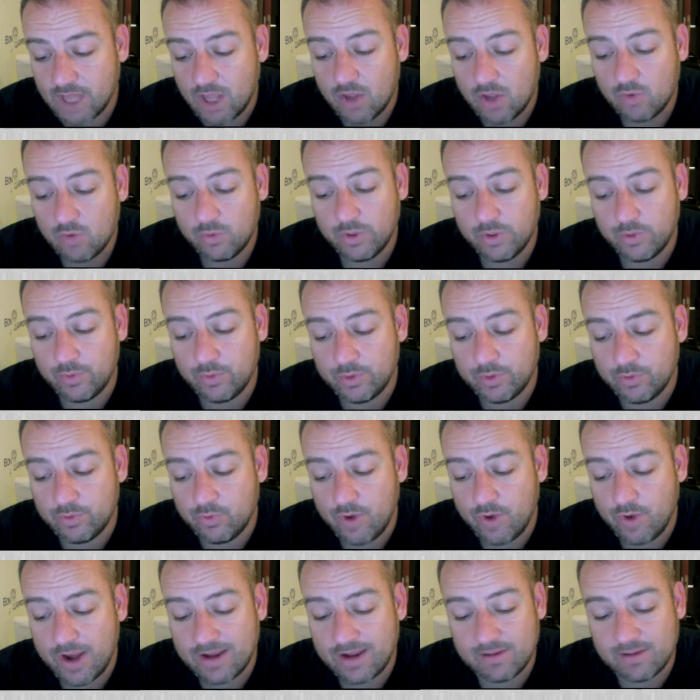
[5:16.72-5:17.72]
We would
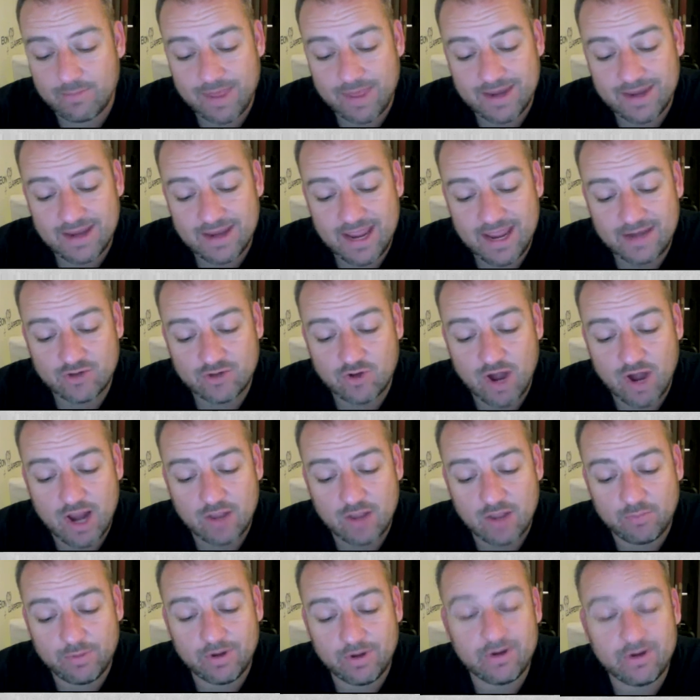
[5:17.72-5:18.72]
recommend a trial
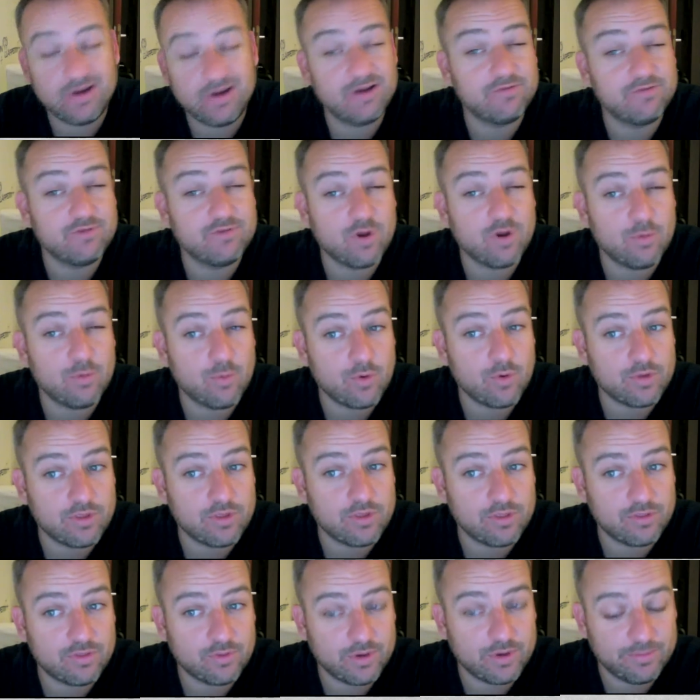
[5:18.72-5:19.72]
period of no more than
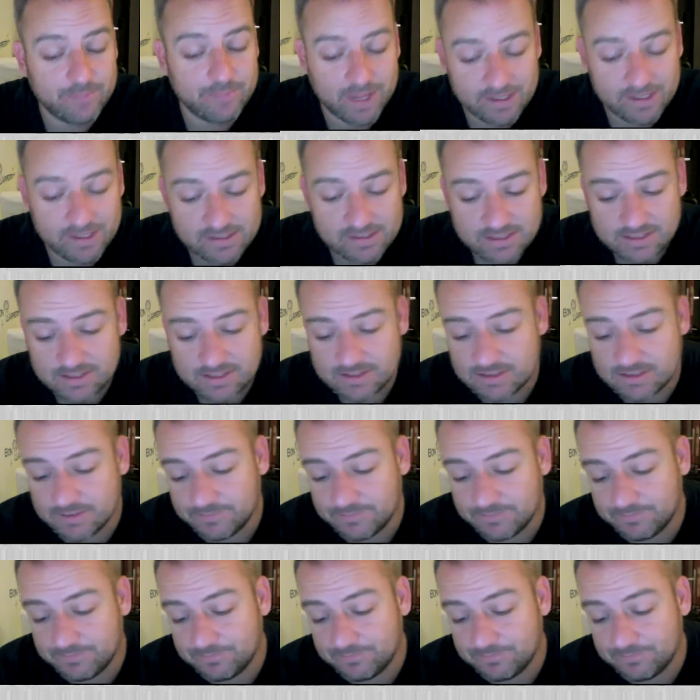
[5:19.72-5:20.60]
3 months.